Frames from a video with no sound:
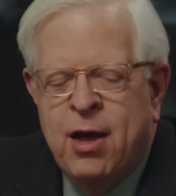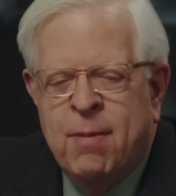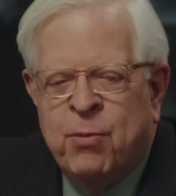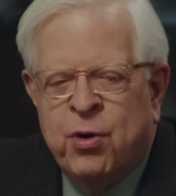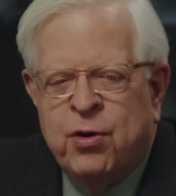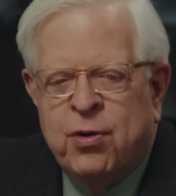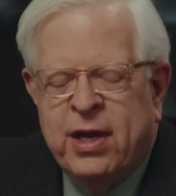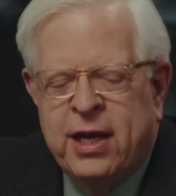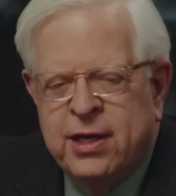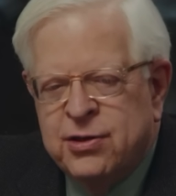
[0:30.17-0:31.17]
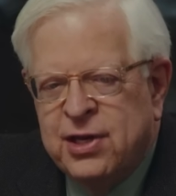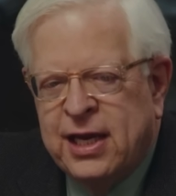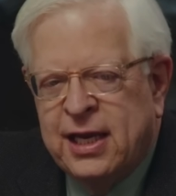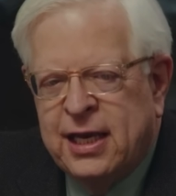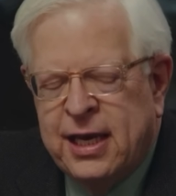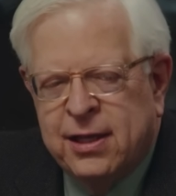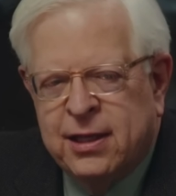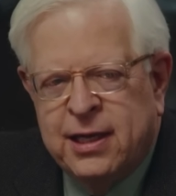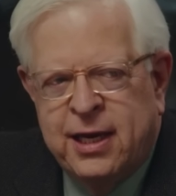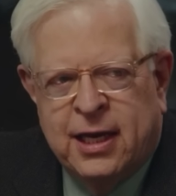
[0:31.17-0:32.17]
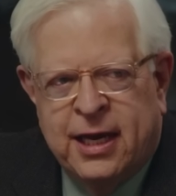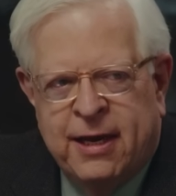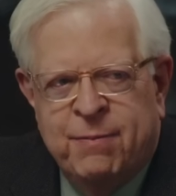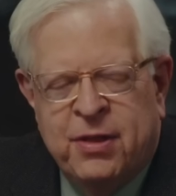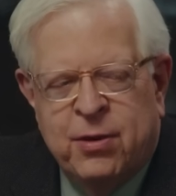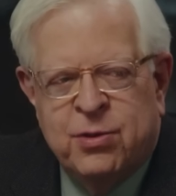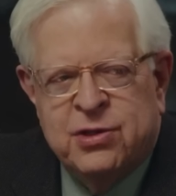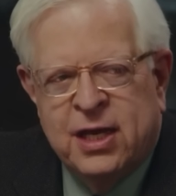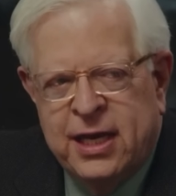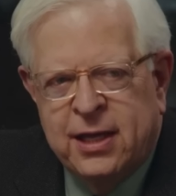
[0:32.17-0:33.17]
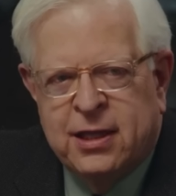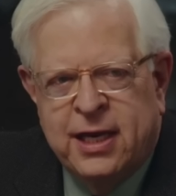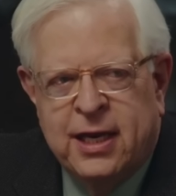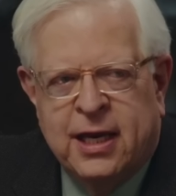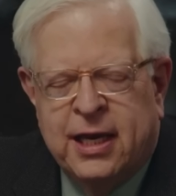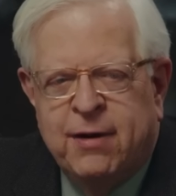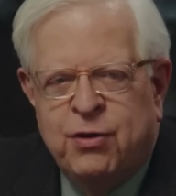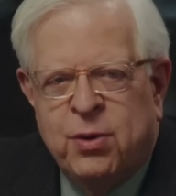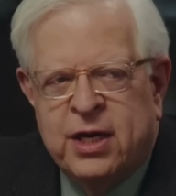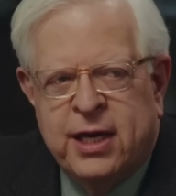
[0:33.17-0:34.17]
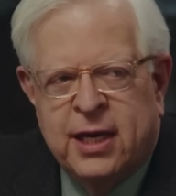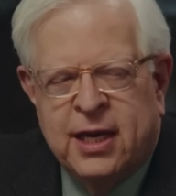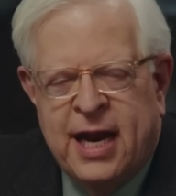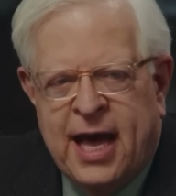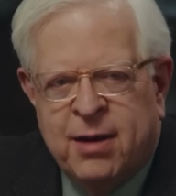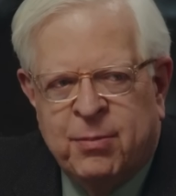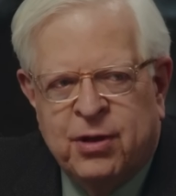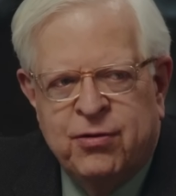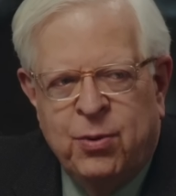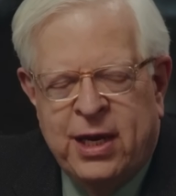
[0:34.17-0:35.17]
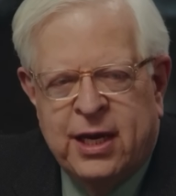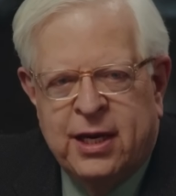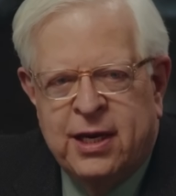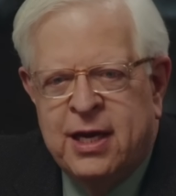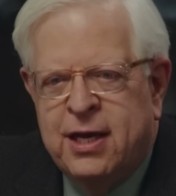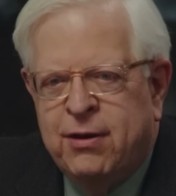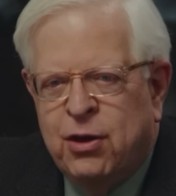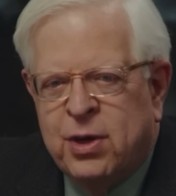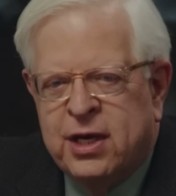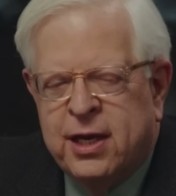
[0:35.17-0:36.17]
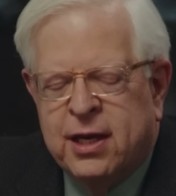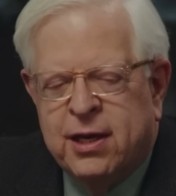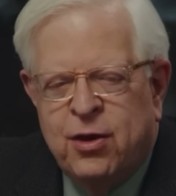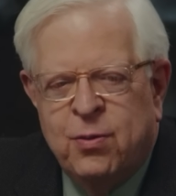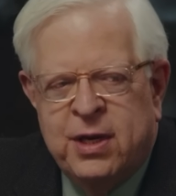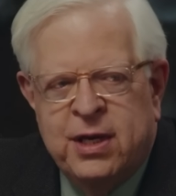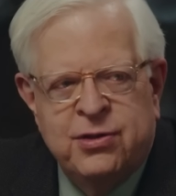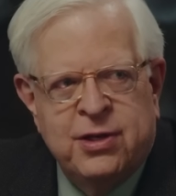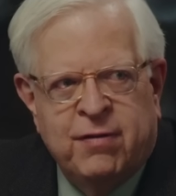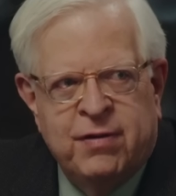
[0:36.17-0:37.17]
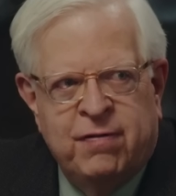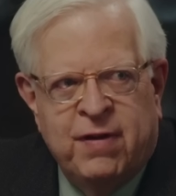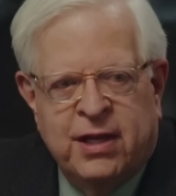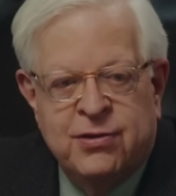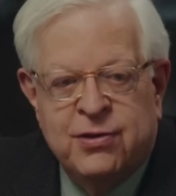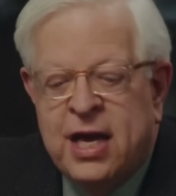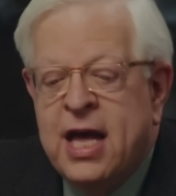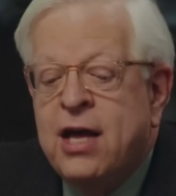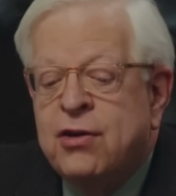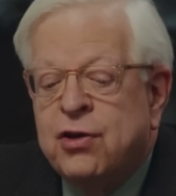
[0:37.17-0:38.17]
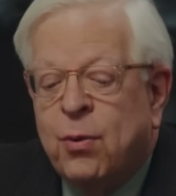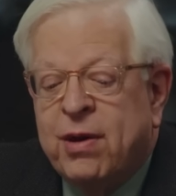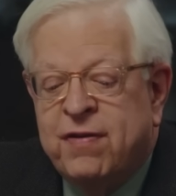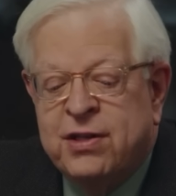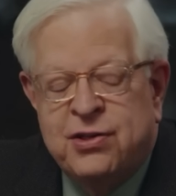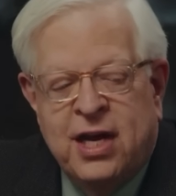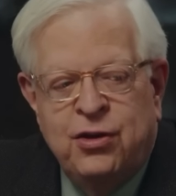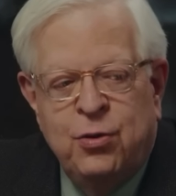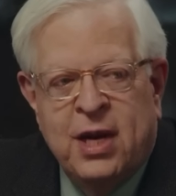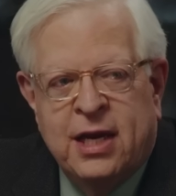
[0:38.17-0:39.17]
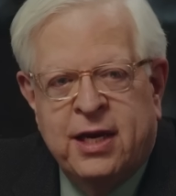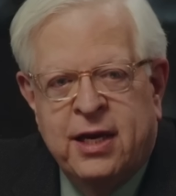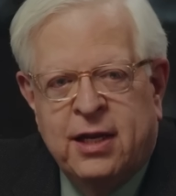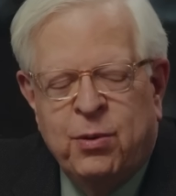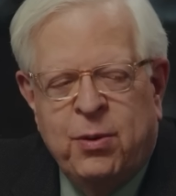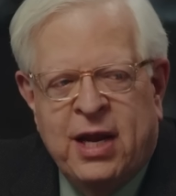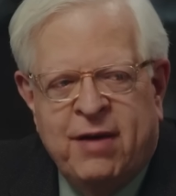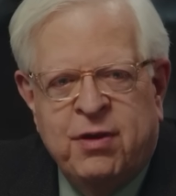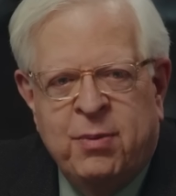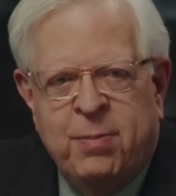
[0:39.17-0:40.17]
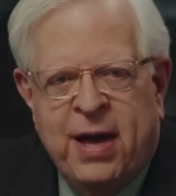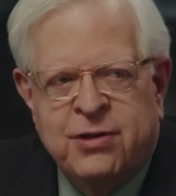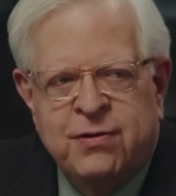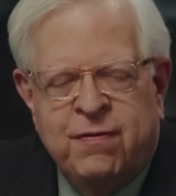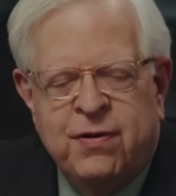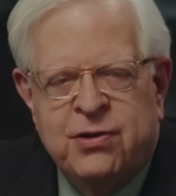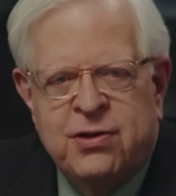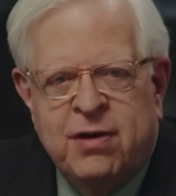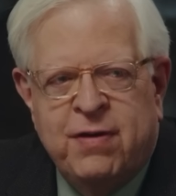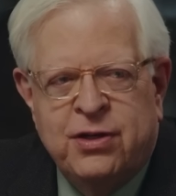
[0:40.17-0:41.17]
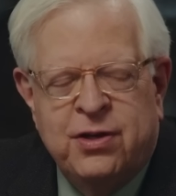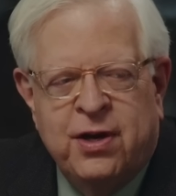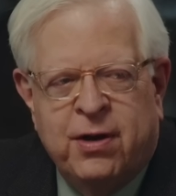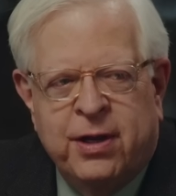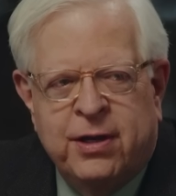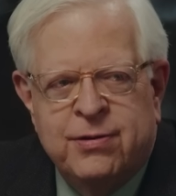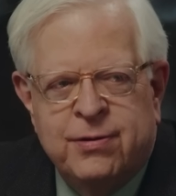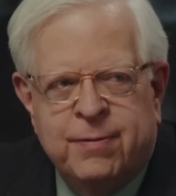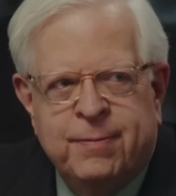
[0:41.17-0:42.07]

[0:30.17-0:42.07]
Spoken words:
Murder is illegal killing. There is legal killing. You can kill an animal to eat it. You can kill a human in self-defense. So if it said do not kill, we would have to be pacifists and vegetarians.